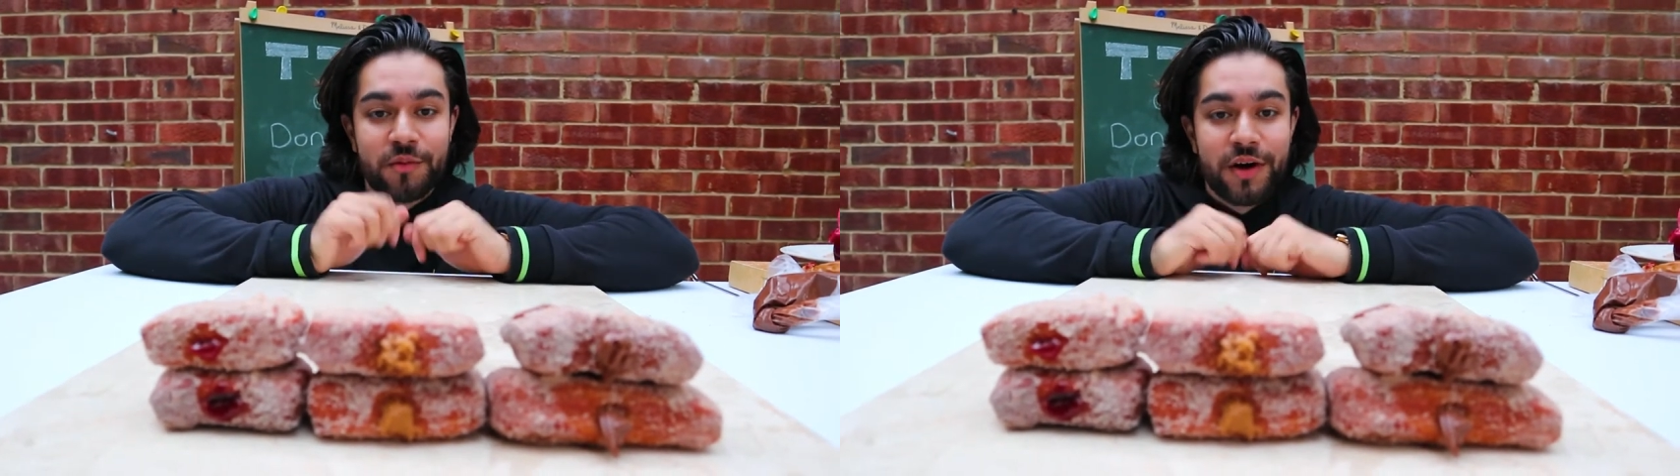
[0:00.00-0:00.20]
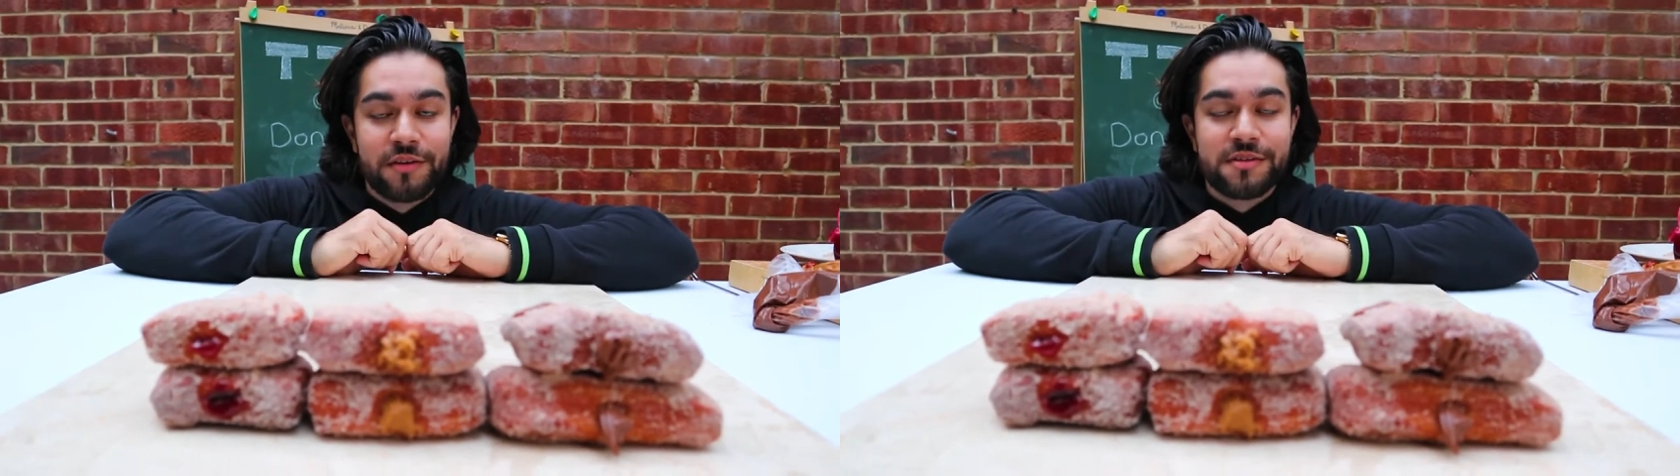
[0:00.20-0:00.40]

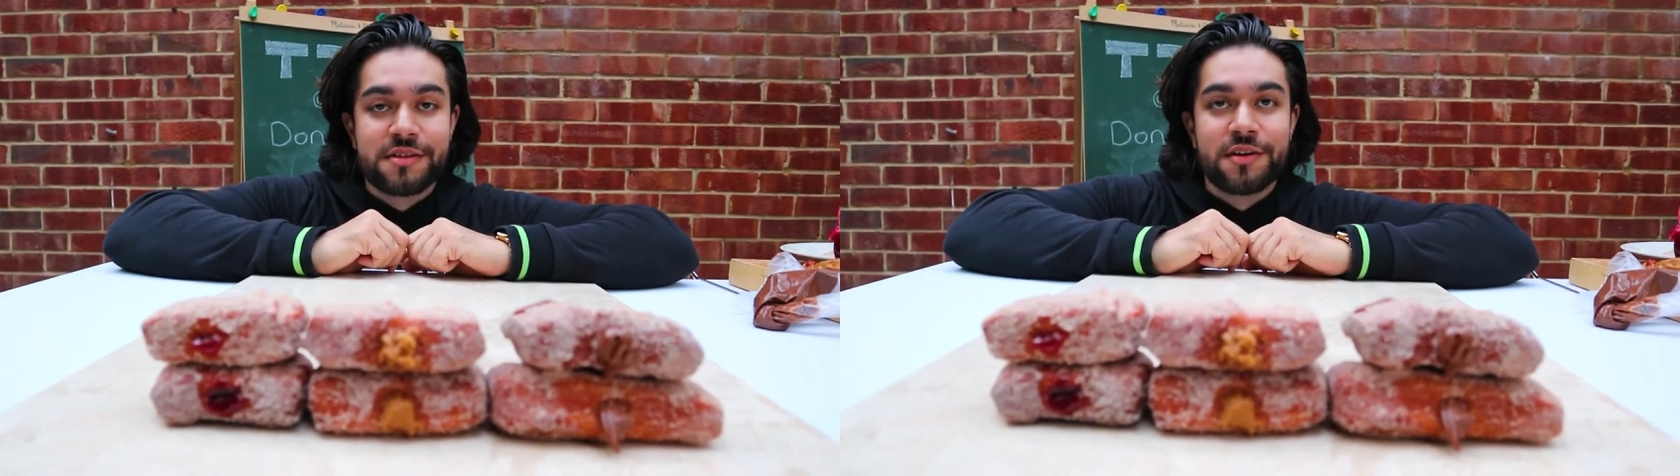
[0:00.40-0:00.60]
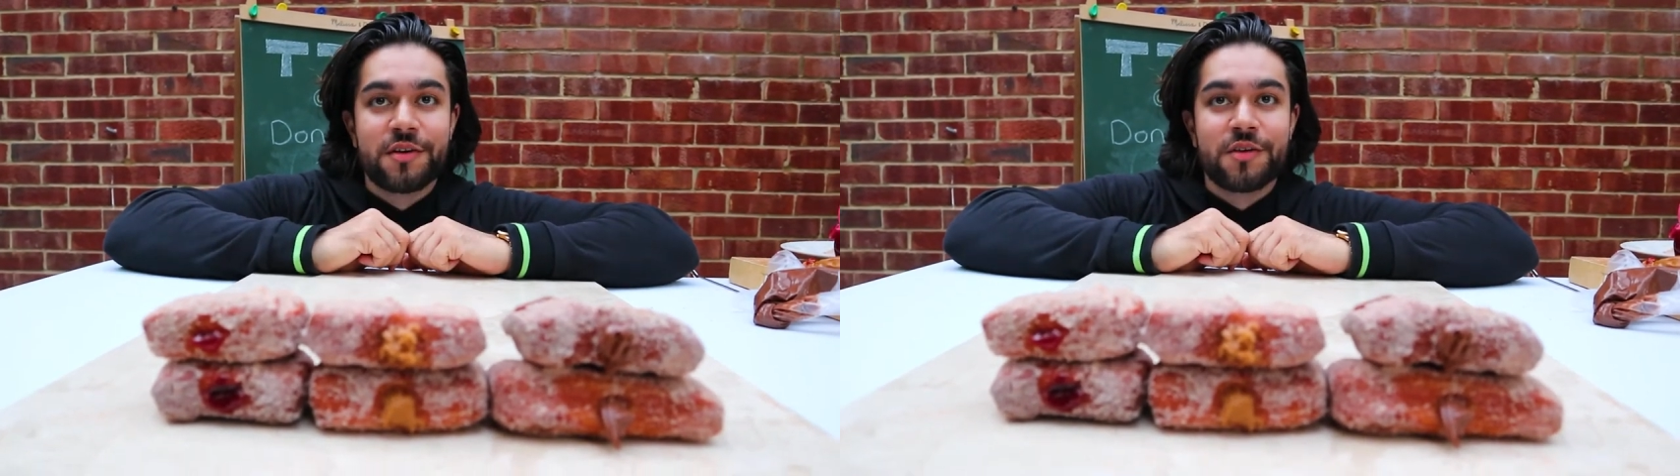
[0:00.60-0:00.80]
jam.
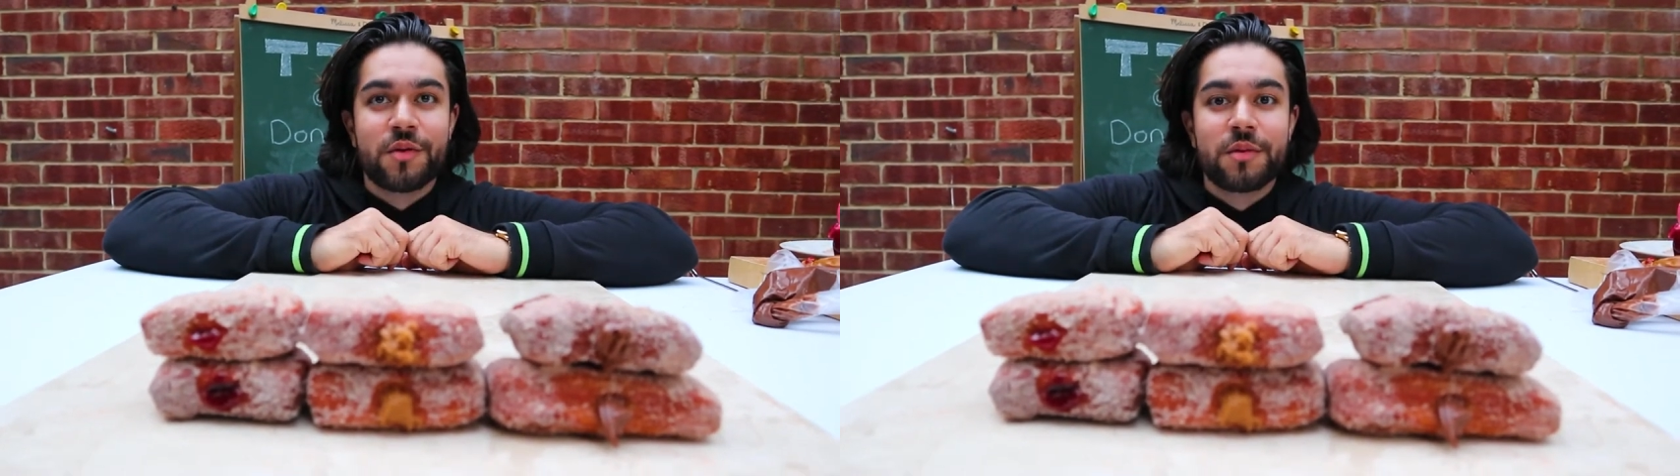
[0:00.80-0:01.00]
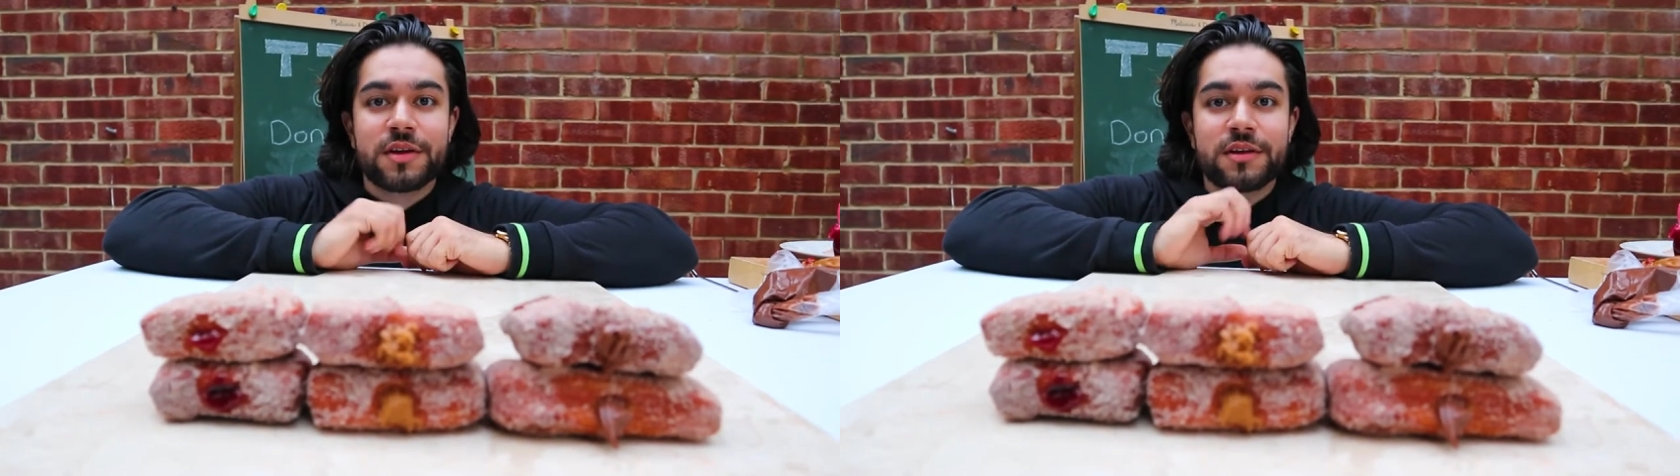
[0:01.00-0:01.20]
If you
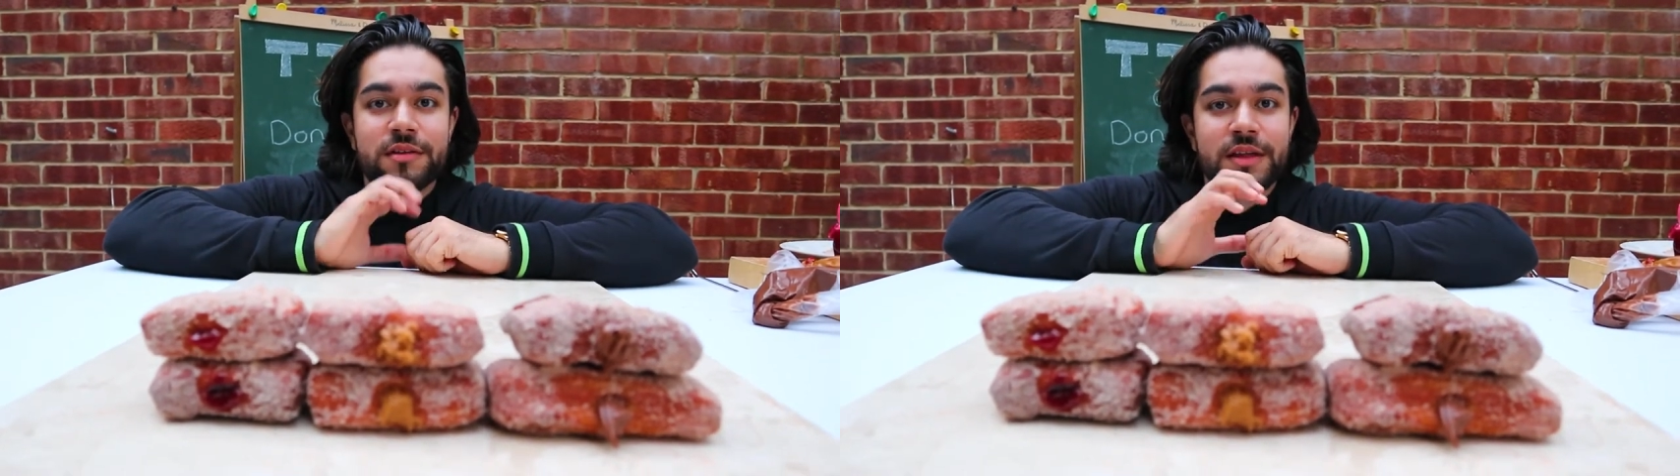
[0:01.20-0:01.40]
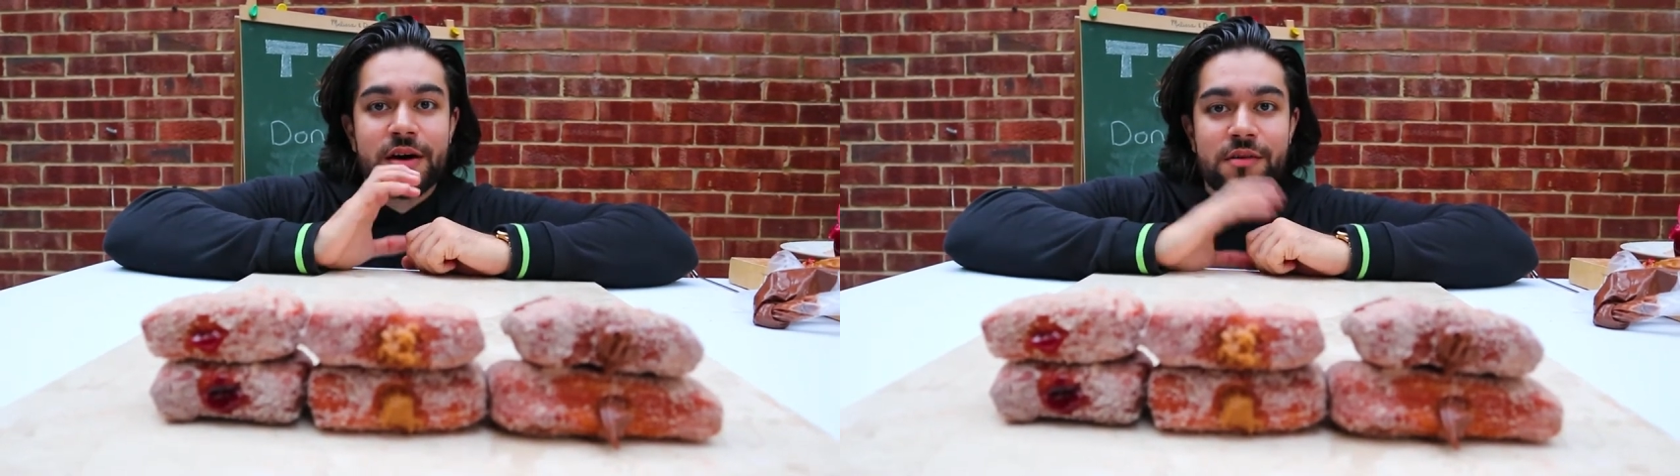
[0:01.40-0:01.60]
haven't checked that